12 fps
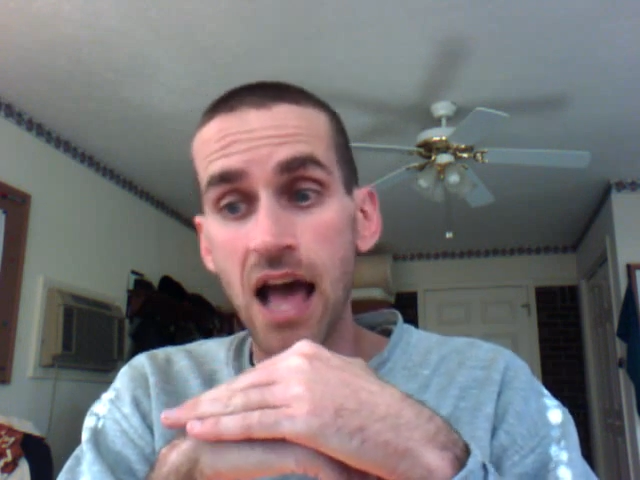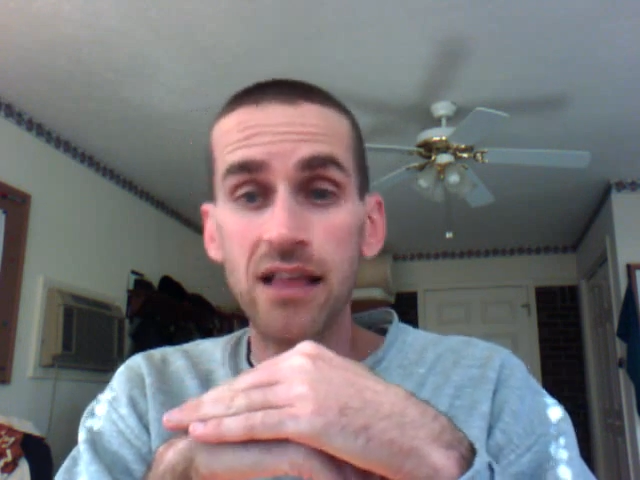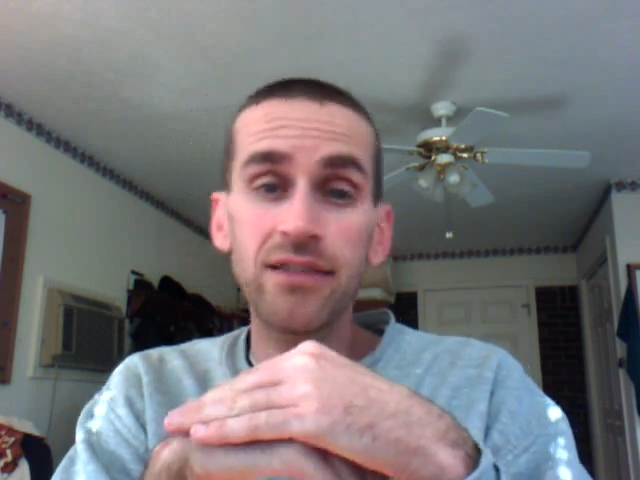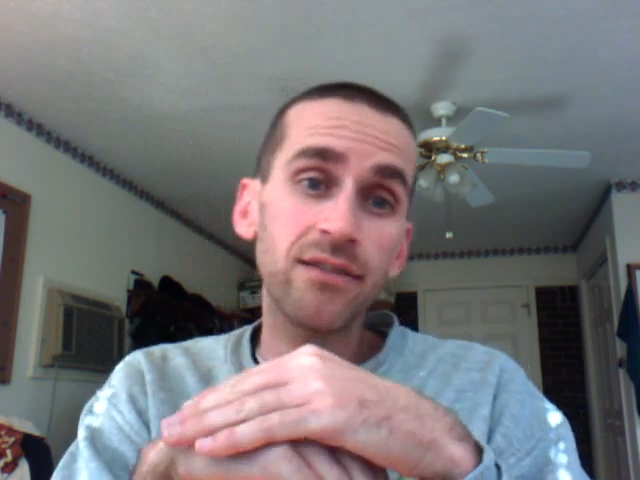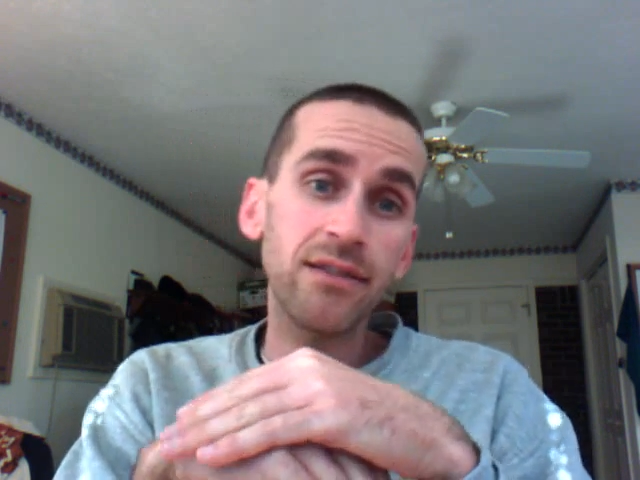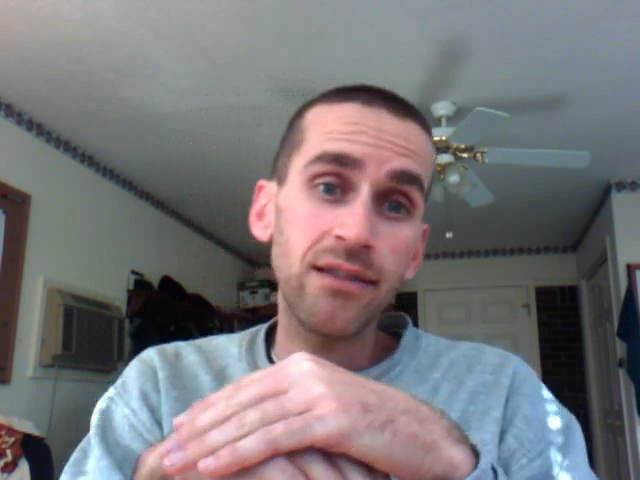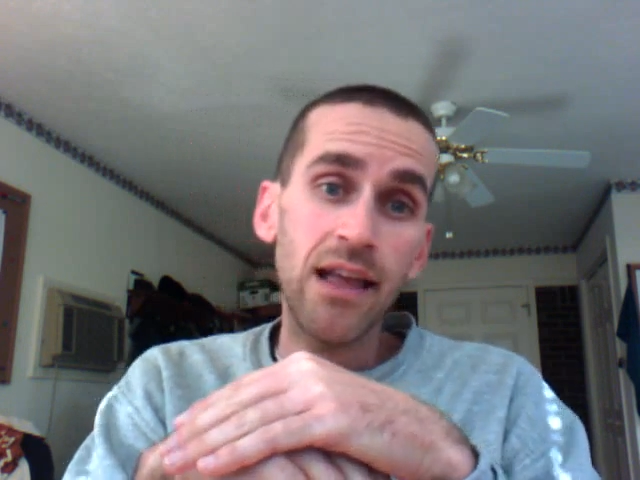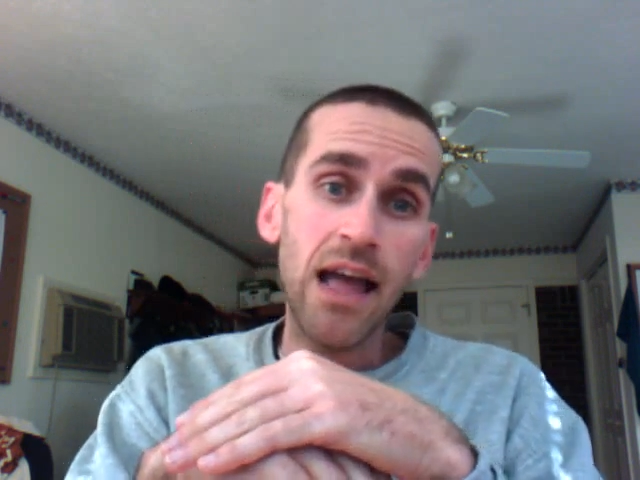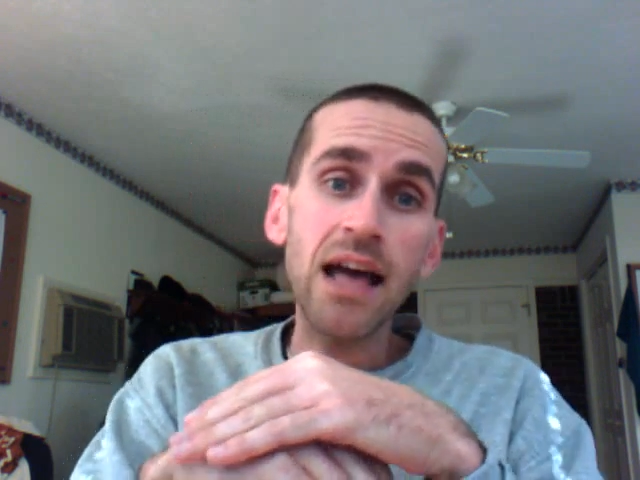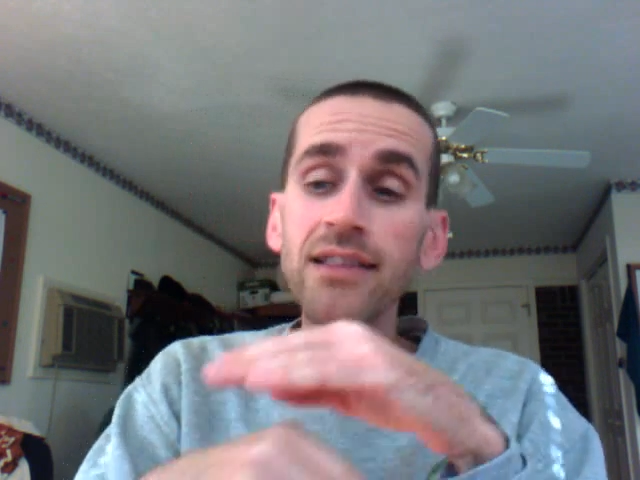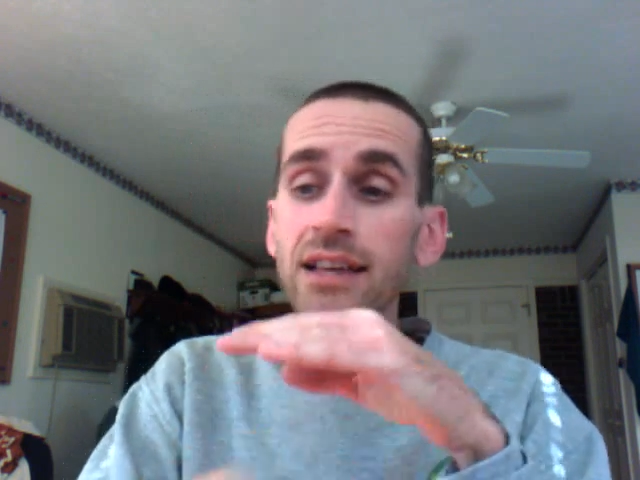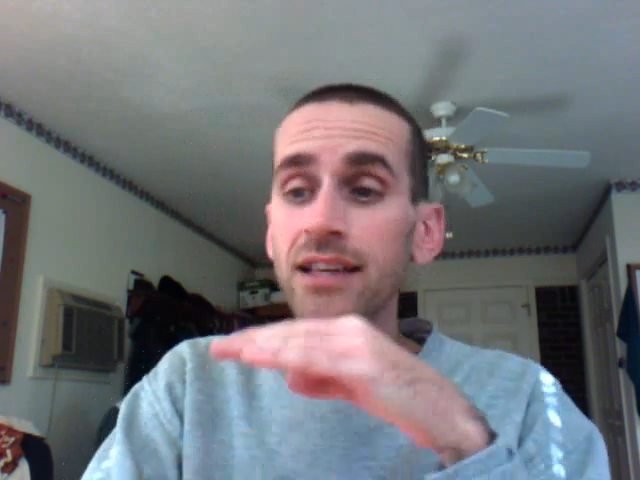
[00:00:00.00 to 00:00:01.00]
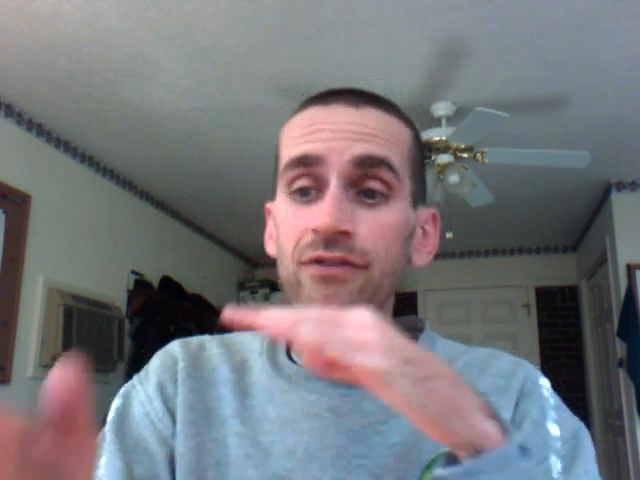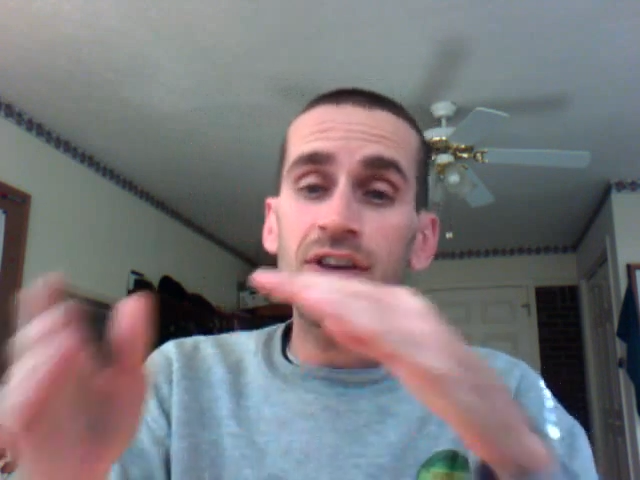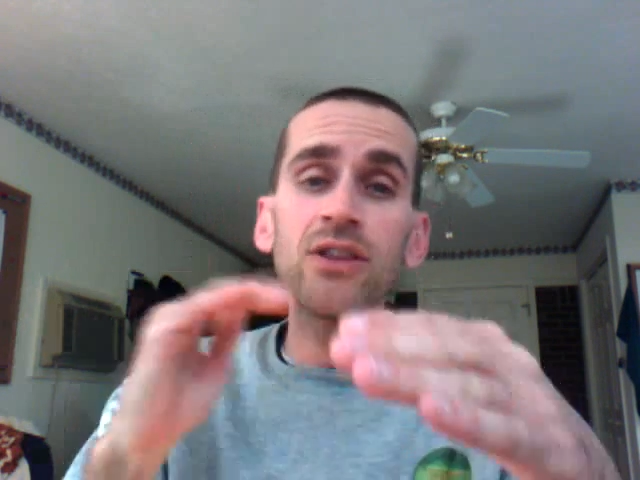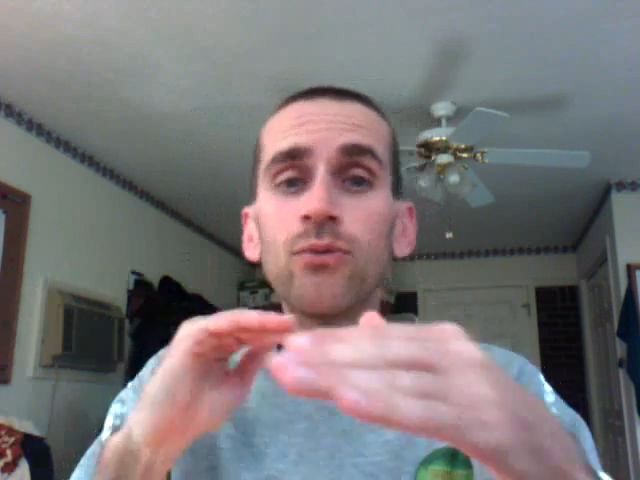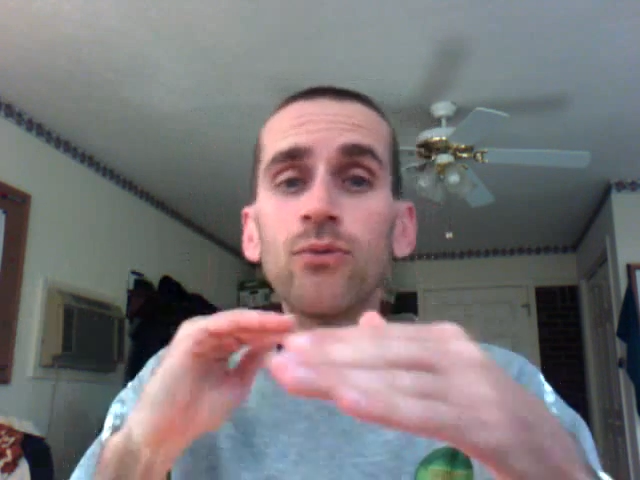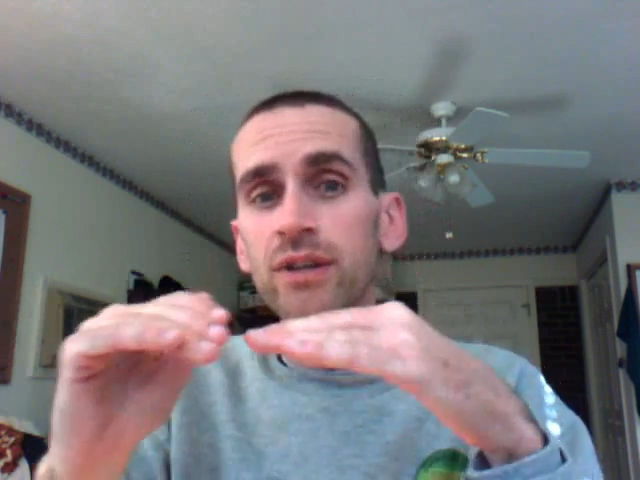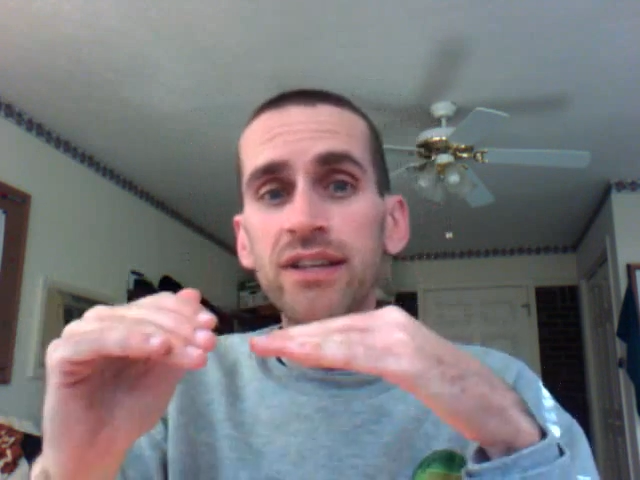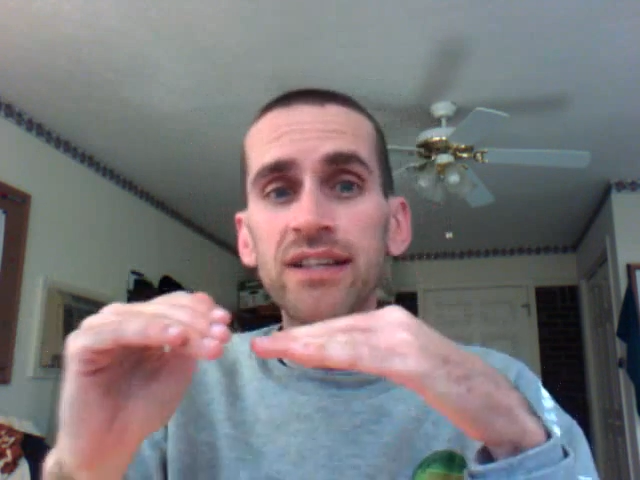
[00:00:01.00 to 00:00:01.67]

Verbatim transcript: I I think if either one